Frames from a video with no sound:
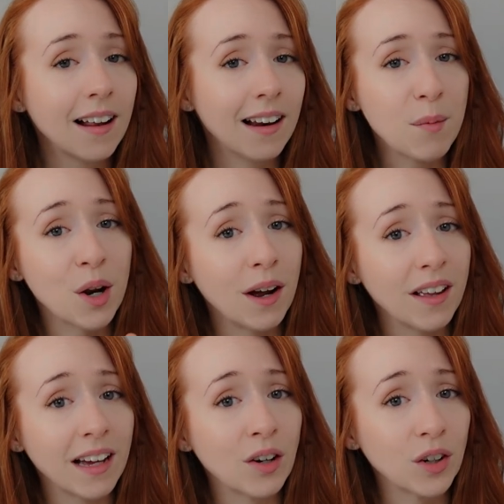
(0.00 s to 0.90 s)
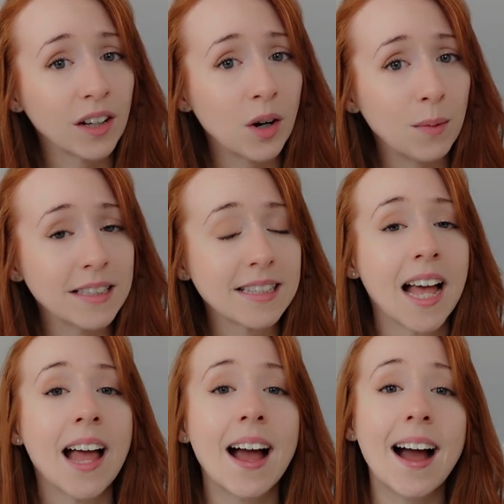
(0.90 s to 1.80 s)
Let me know how you're getting on in the comments,
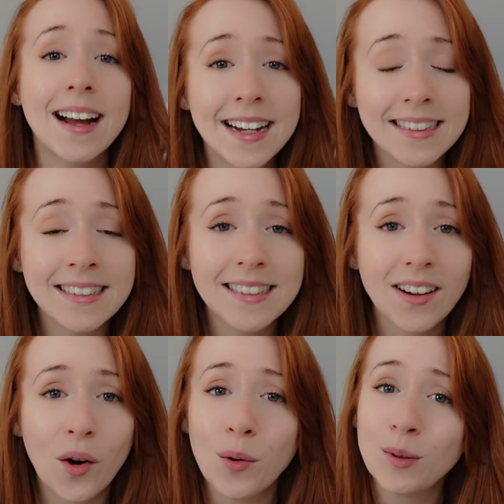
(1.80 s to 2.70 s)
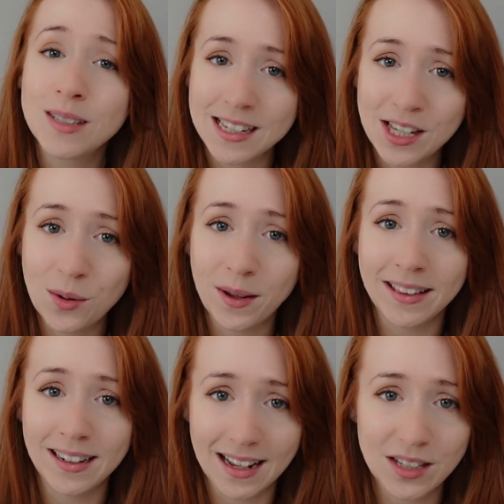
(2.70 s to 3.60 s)
and I will see you in
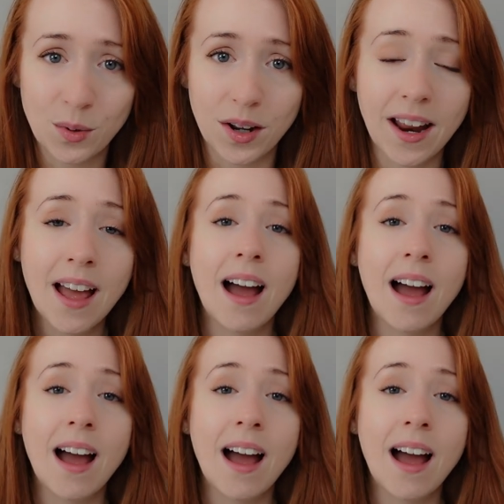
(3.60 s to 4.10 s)
the next one.